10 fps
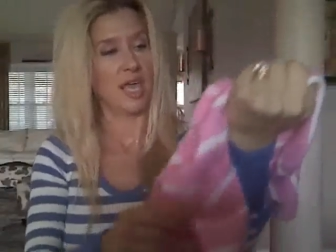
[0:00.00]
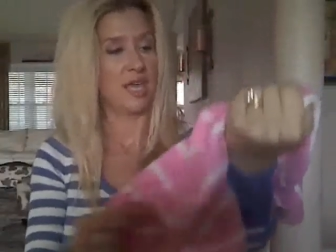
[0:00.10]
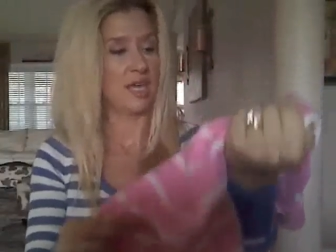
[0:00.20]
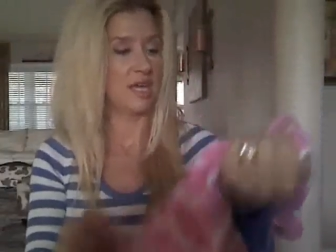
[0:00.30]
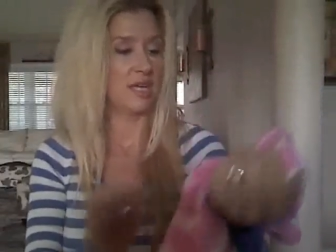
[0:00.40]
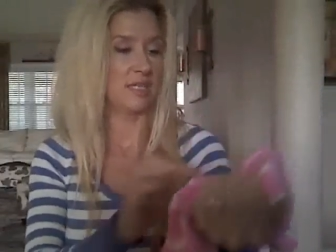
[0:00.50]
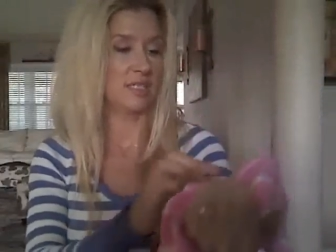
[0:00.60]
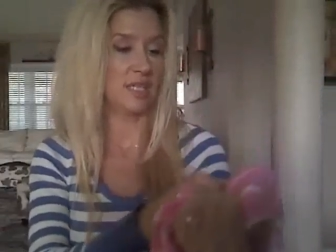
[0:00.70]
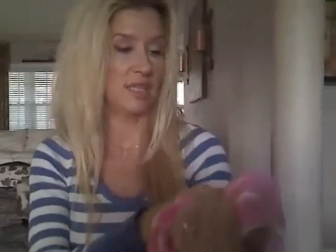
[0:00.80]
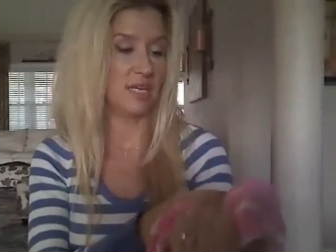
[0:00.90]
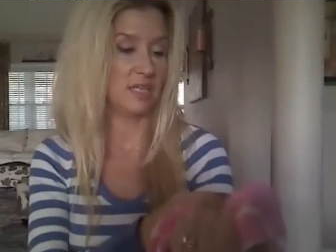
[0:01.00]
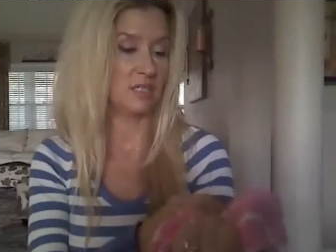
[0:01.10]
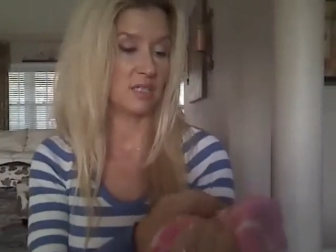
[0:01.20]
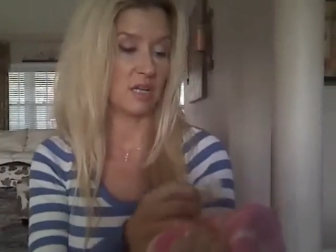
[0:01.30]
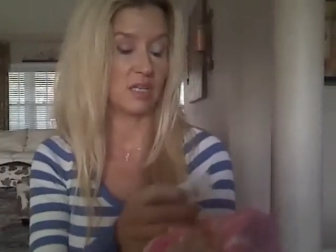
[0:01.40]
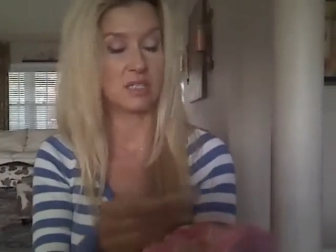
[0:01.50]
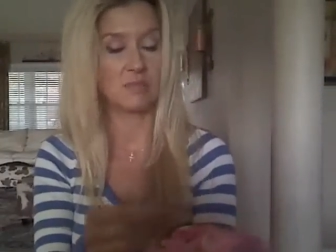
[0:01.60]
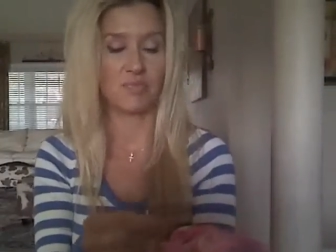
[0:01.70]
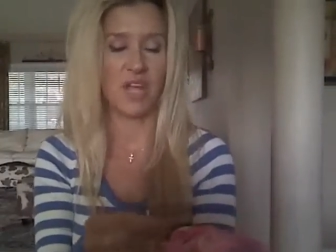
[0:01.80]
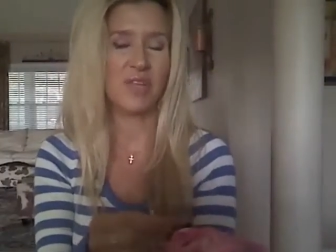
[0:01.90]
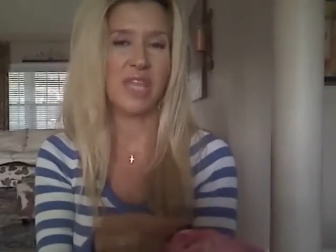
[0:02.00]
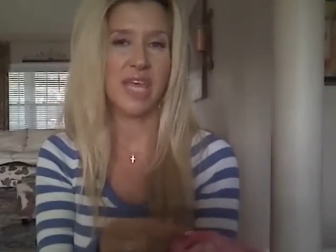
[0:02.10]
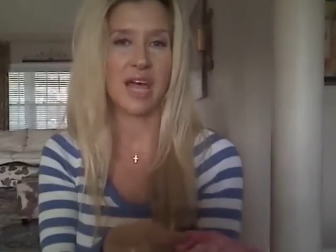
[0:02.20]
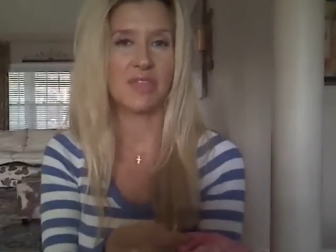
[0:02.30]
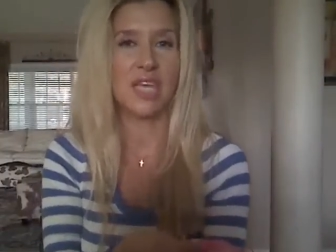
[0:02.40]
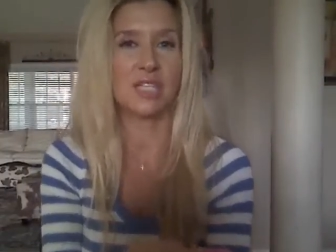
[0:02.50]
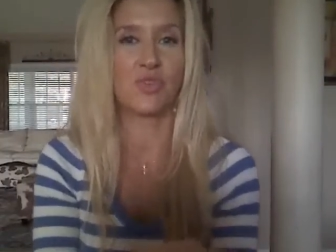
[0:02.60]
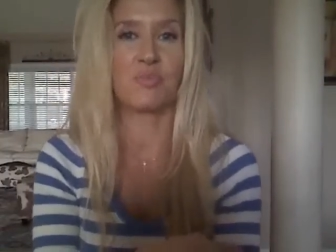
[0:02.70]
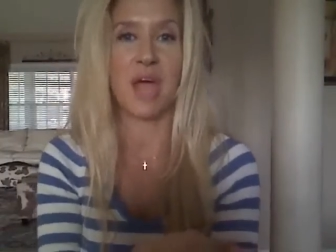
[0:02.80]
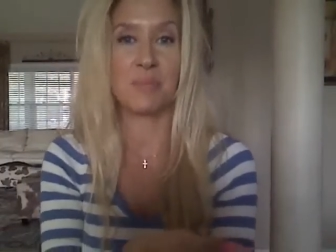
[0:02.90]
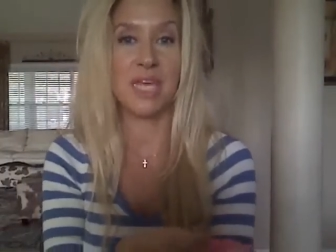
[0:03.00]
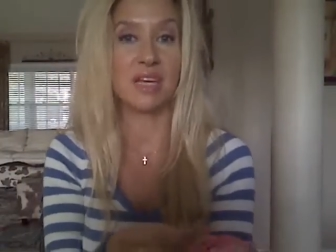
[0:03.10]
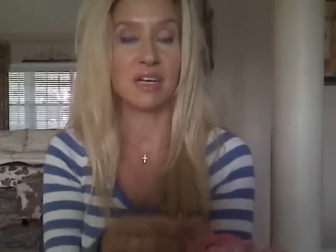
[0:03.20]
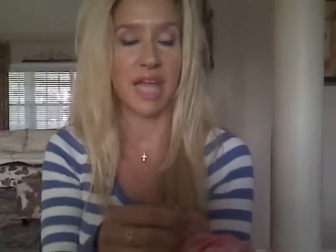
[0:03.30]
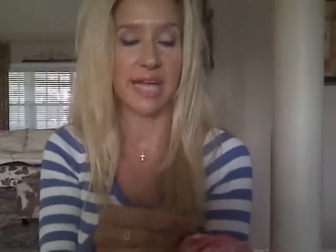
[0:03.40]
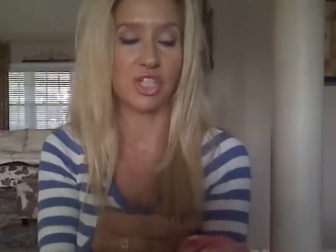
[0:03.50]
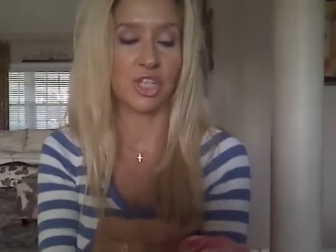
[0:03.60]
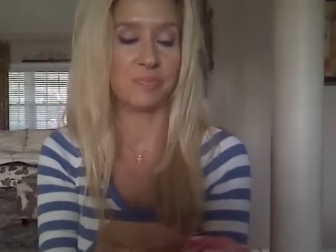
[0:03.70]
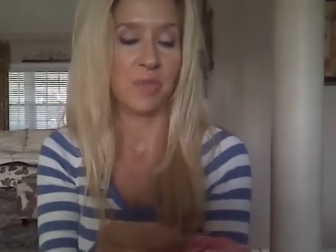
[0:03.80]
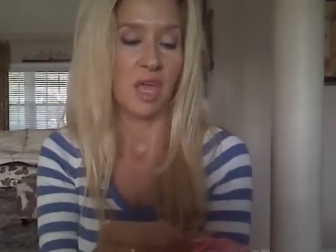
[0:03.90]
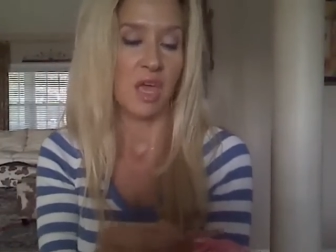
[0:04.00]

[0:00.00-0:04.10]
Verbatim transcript: and this is, everything I think is from that pink collection.